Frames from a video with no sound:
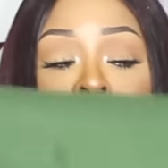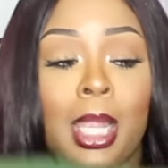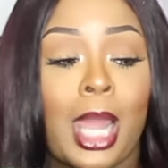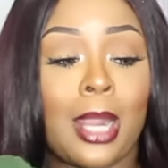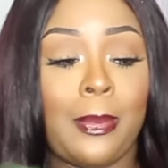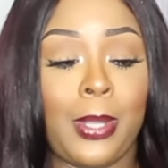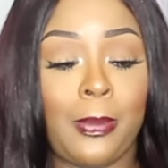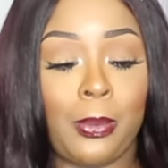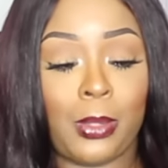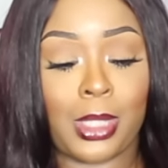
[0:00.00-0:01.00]
A lot of
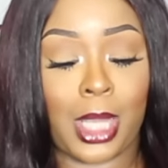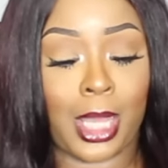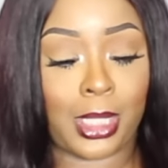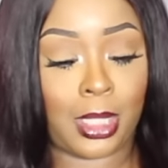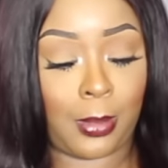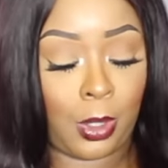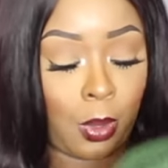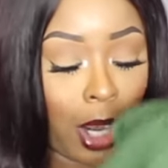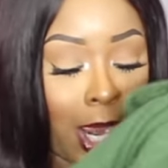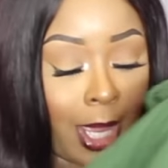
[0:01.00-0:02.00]
people was asking me
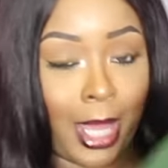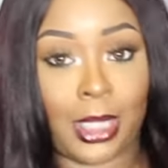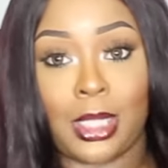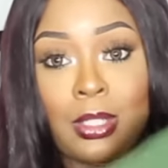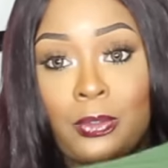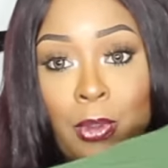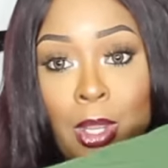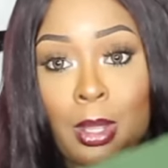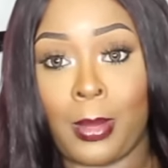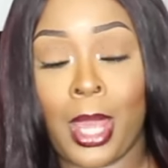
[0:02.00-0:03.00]
where I got this
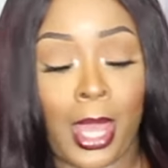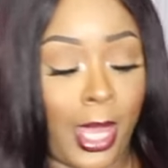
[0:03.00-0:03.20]
from.